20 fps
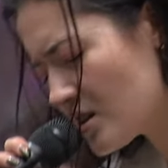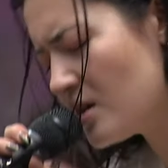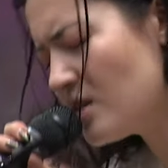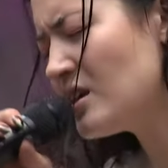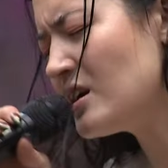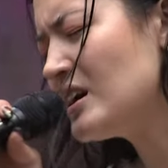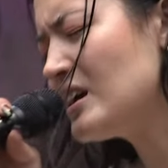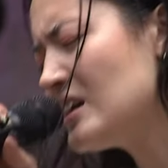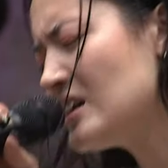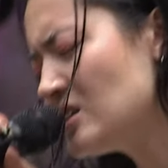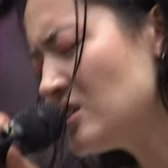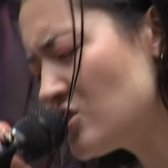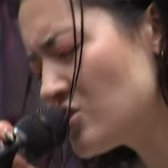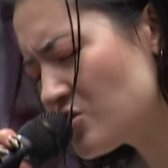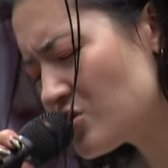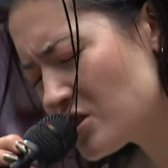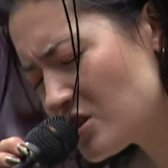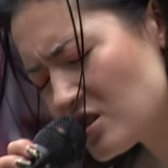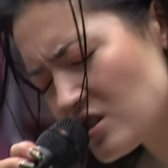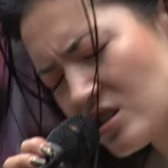in the
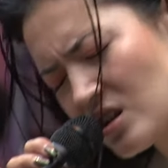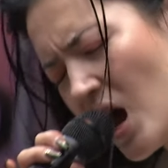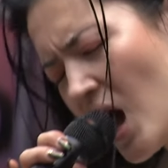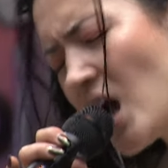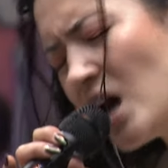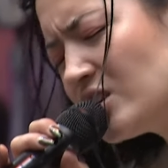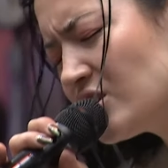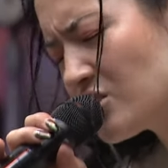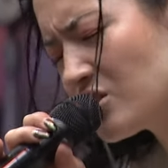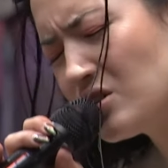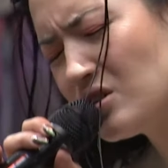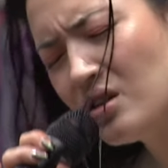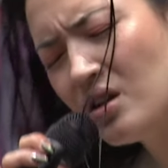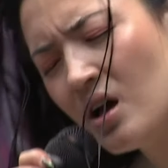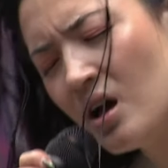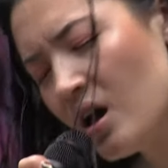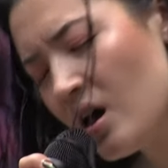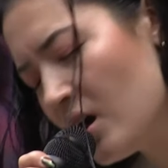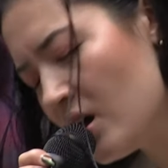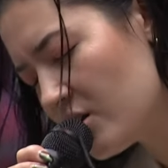intricate,
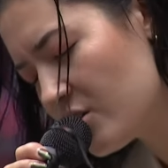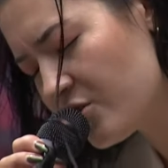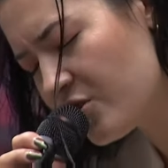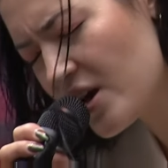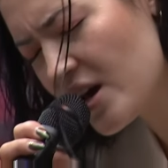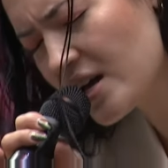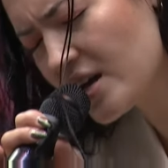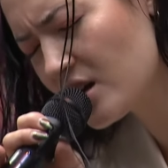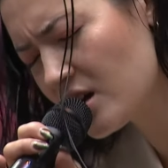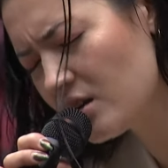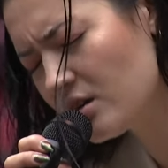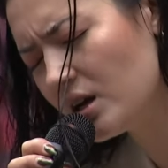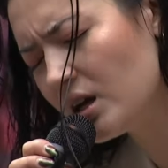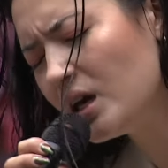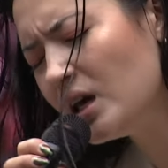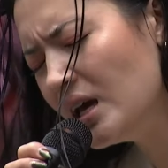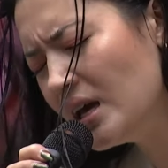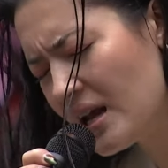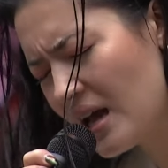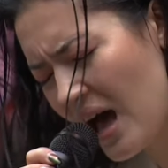you'll figure
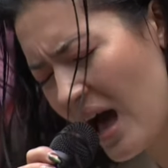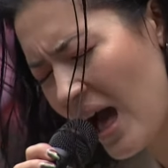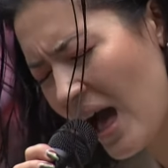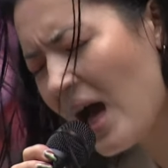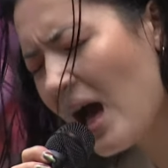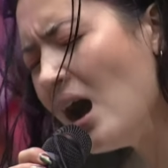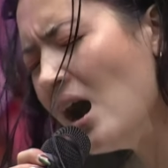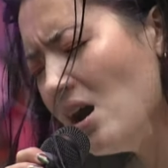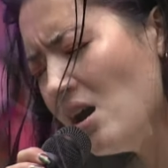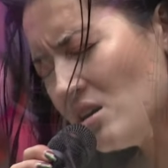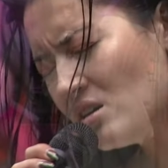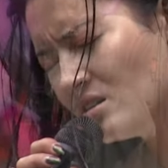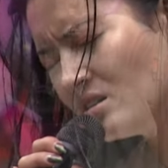it out.